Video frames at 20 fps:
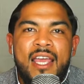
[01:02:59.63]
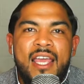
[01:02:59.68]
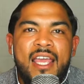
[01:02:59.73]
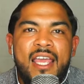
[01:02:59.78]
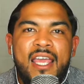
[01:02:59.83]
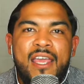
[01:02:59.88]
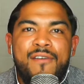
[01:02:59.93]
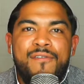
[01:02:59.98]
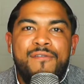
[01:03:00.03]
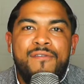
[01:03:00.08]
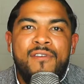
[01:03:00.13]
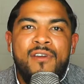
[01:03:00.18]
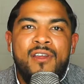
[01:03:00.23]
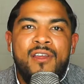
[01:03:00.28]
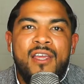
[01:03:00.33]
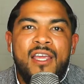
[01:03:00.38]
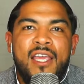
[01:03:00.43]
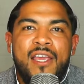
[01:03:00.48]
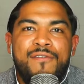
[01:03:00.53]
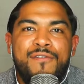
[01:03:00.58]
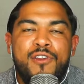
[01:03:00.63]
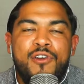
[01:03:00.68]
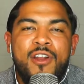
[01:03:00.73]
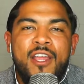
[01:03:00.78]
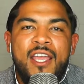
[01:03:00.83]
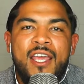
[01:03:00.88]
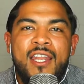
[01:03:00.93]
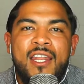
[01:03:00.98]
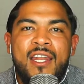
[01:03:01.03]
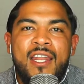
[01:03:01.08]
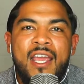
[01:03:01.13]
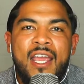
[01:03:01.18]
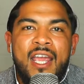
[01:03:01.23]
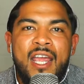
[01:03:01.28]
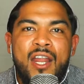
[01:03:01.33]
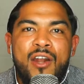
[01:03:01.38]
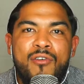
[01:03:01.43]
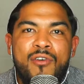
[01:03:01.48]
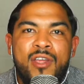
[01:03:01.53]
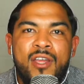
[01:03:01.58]
If you're in an
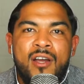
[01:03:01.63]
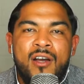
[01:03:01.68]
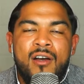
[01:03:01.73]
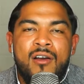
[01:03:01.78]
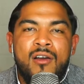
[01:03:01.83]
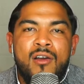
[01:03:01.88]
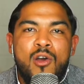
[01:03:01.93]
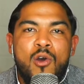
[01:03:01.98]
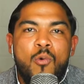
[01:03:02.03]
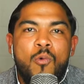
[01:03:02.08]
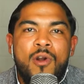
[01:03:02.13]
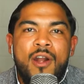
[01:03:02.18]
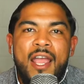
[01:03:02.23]
area where